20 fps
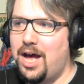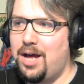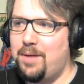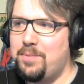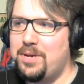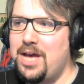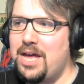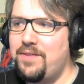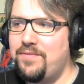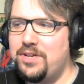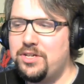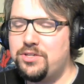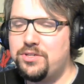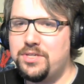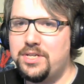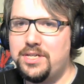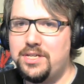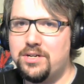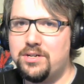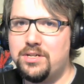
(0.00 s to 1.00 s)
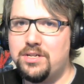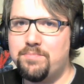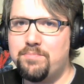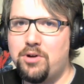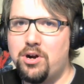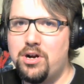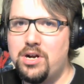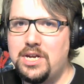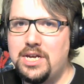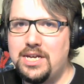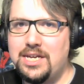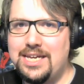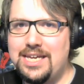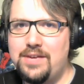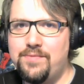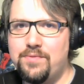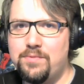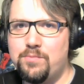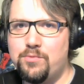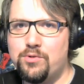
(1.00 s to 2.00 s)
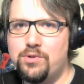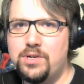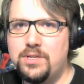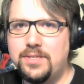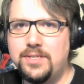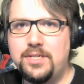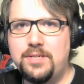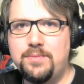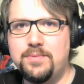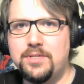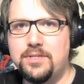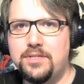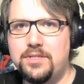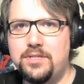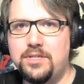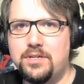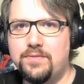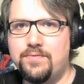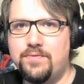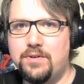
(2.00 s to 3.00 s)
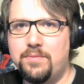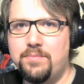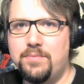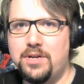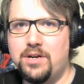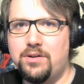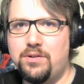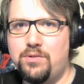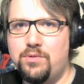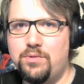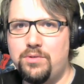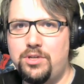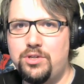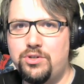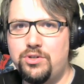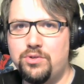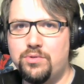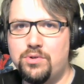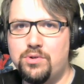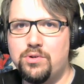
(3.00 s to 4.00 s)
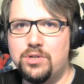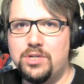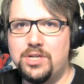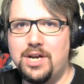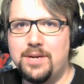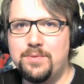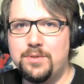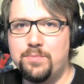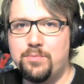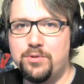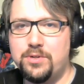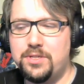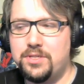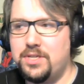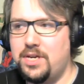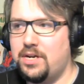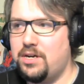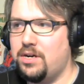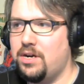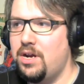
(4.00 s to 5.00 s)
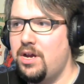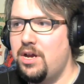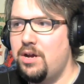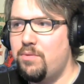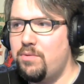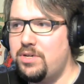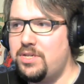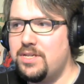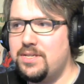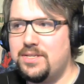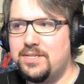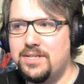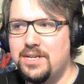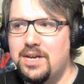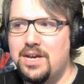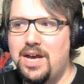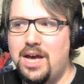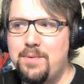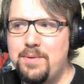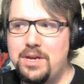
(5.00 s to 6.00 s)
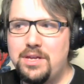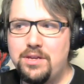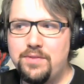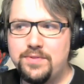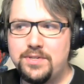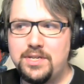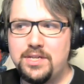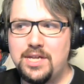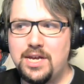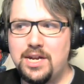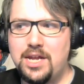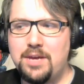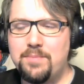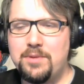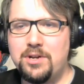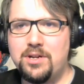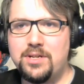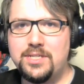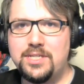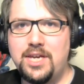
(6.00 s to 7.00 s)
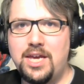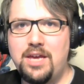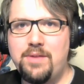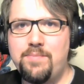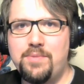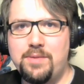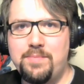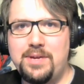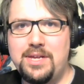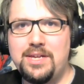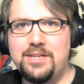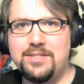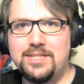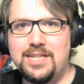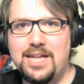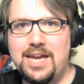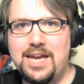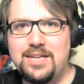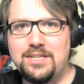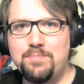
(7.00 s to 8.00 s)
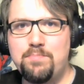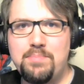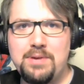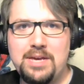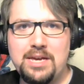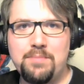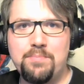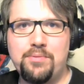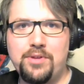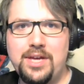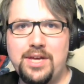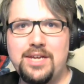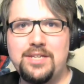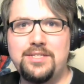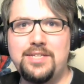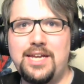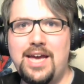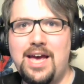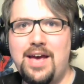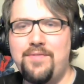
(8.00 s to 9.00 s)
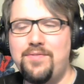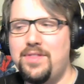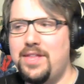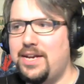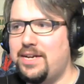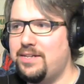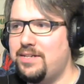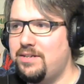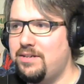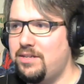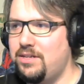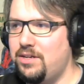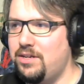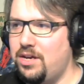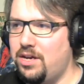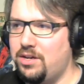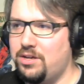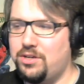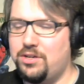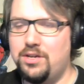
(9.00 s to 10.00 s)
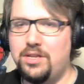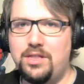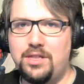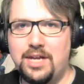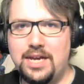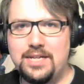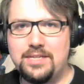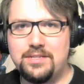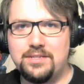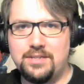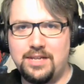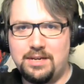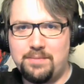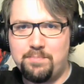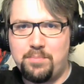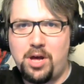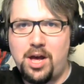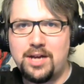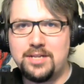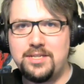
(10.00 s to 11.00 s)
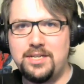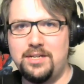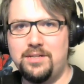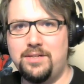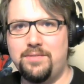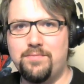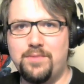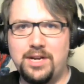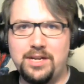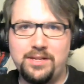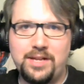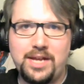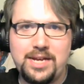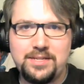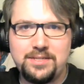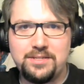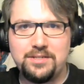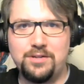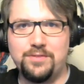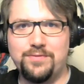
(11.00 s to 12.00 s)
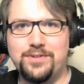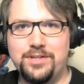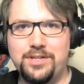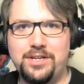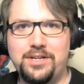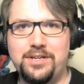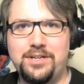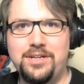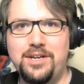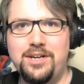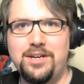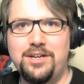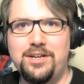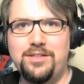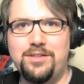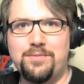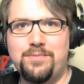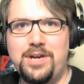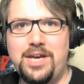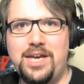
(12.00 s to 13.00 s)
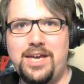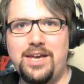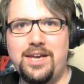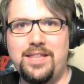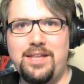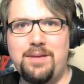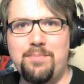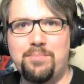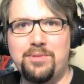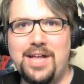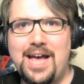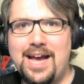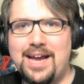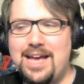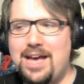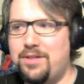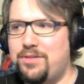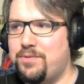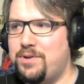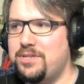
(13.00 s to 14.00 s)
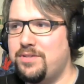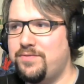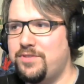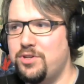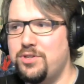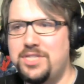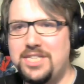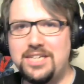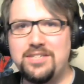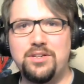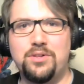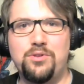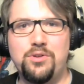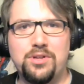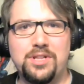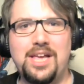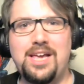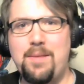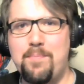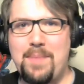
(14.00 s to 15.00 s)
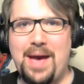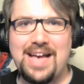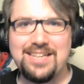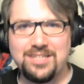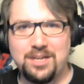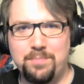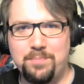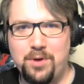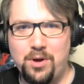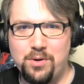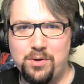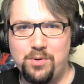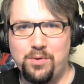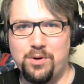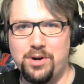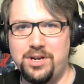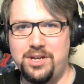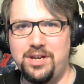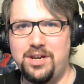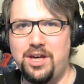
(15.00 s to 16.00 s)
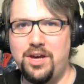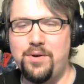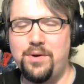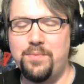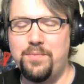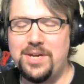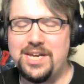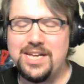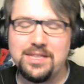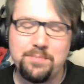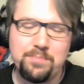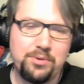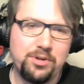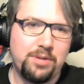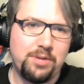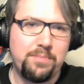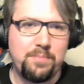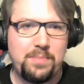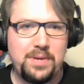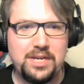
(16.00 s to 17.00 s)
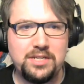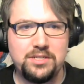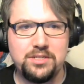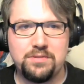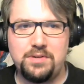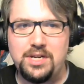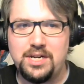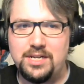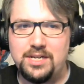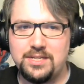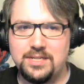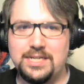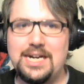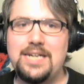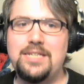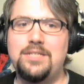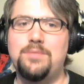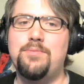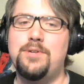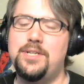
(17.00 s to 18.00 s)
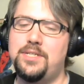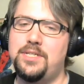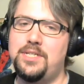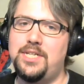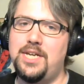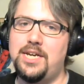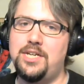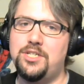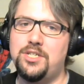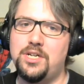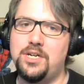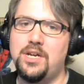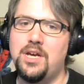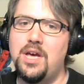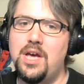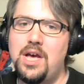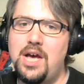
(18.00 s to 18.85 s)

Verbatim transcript: Um, kind of interesting. They're departing even more, it seems, this year from their usual Core Time Sports Center, which is, I mean, you've seen that Eamon on tape. I mean, it's a nice big place. They have like uh, good lights, like boxing ring lights over the the ring, and they black out the rest of it, so it doesn't look like a basketball court, you know, and we get to put up a big screen, and it's a nice presentation.